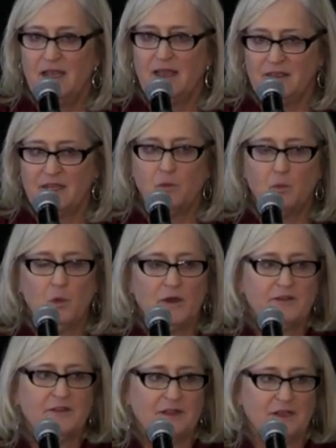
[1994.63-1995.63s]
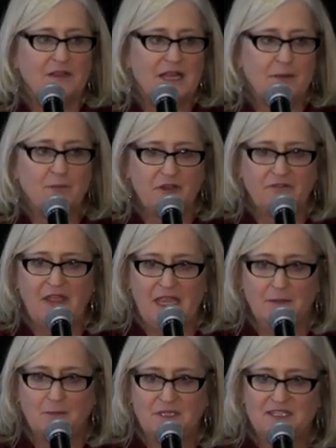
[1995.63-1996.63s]
and then what are the collaborative
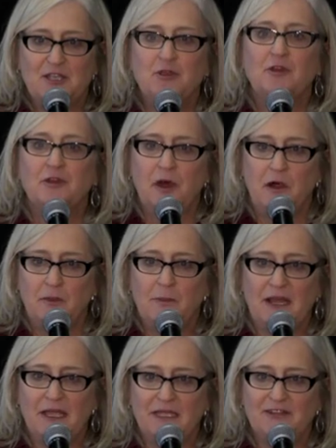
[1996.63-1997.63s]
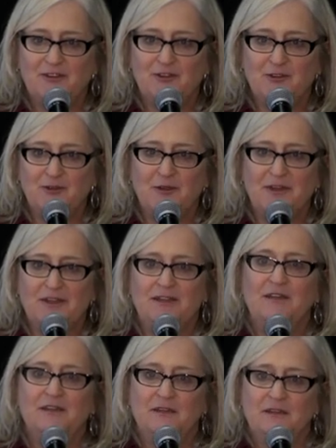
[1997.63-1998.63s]
aims that you can all buy into.
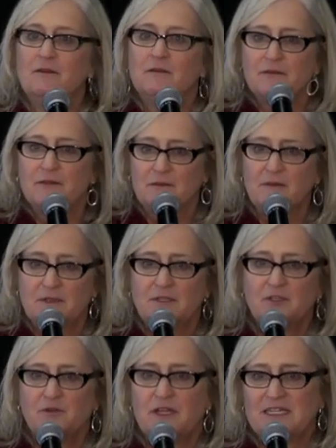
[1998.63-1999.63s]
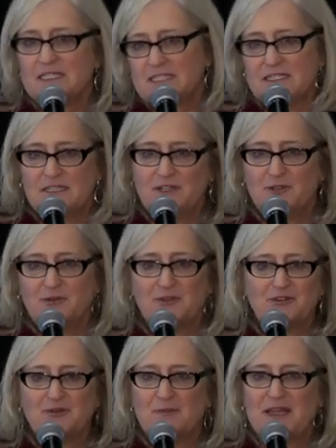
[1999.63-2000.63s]
So that's, you know,
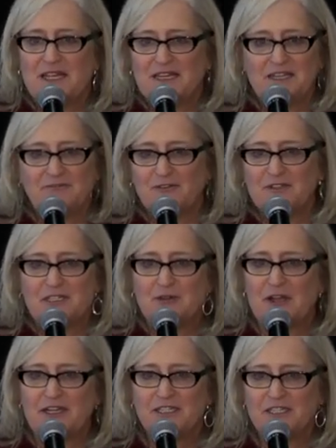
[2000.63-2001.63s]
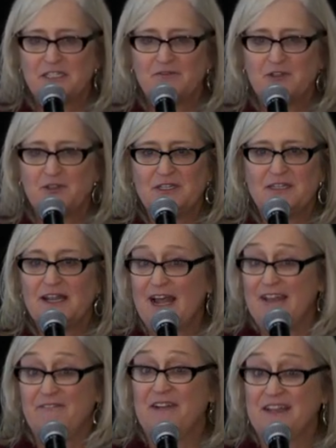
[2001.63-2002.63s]
there's many different strategies for using that.
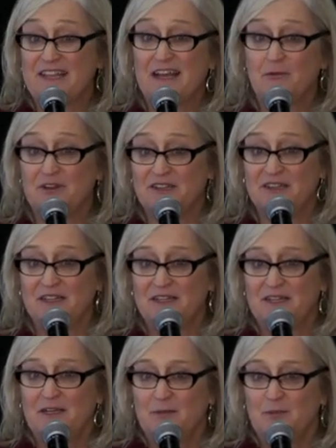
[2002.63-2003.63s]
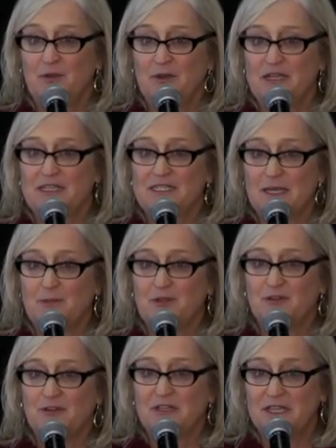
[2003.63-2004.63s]
I find that one pretty
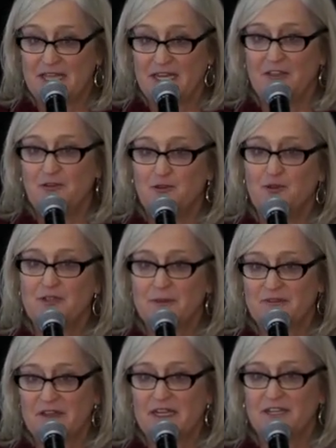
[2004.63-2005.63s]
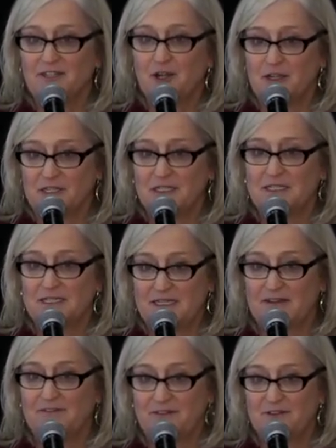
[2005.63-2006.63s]
exceptional in getting through some of that unconscious
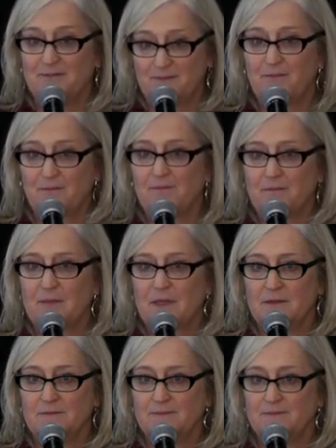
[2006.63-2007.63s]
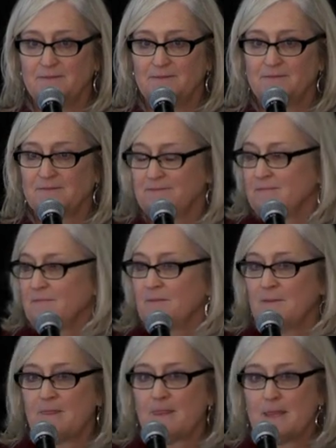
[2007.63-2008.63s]
stuff. Yeah.
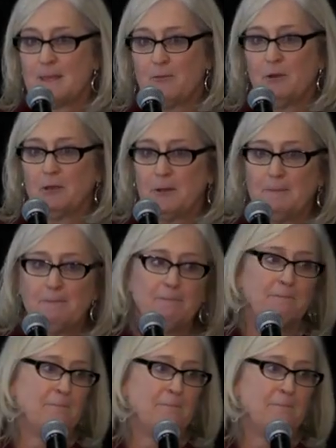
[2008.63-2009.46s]
You're welcome.